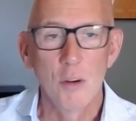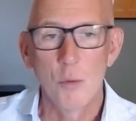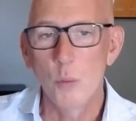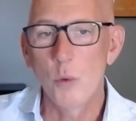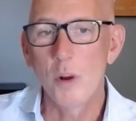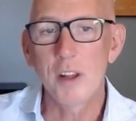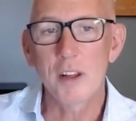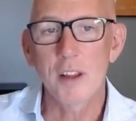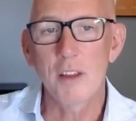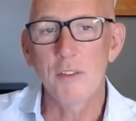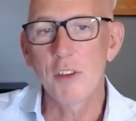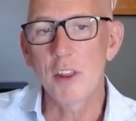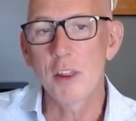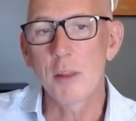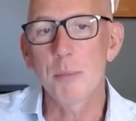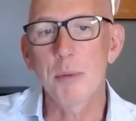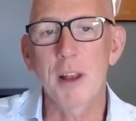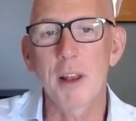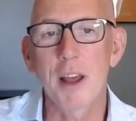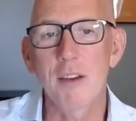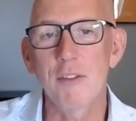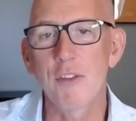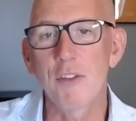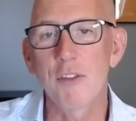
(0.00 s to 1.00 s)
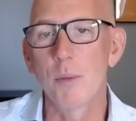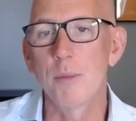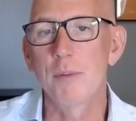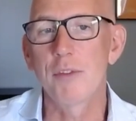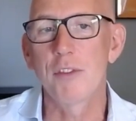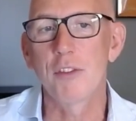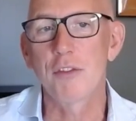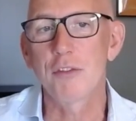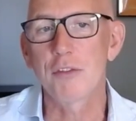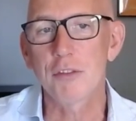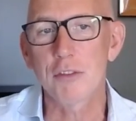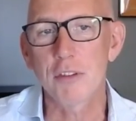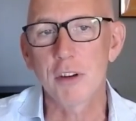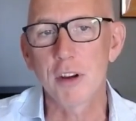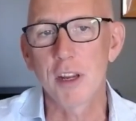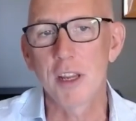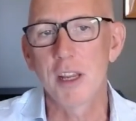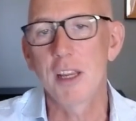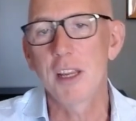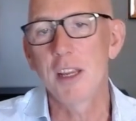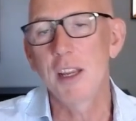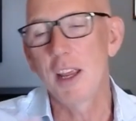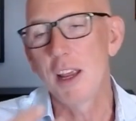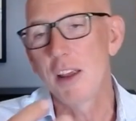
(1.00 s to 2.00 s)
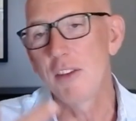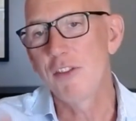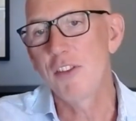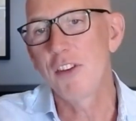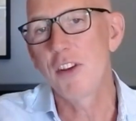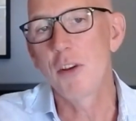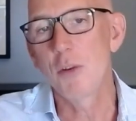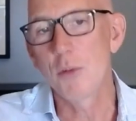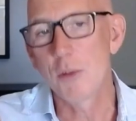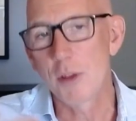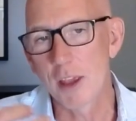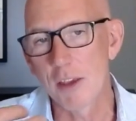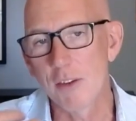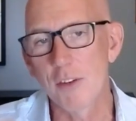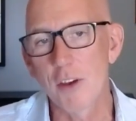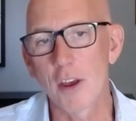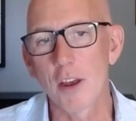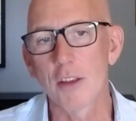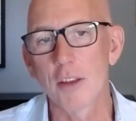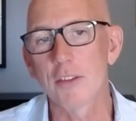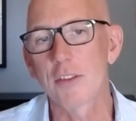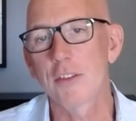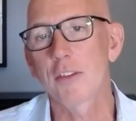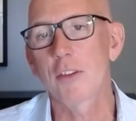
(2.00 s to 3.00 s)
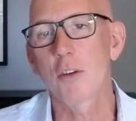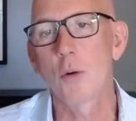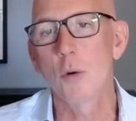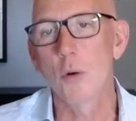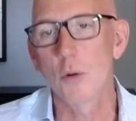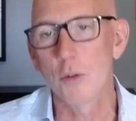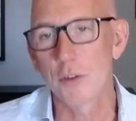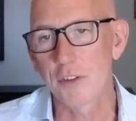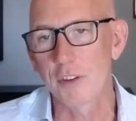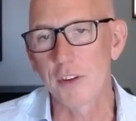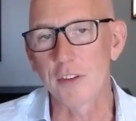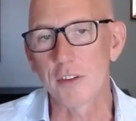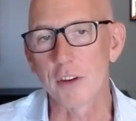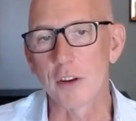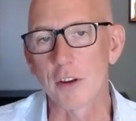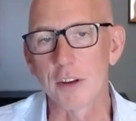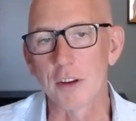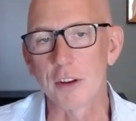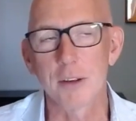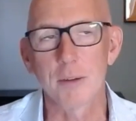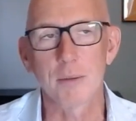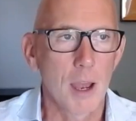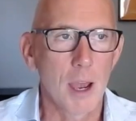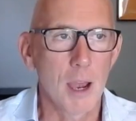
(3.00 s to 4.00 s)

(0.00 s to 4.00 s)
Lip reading: we'll give you the platform for free if you give us courses on it.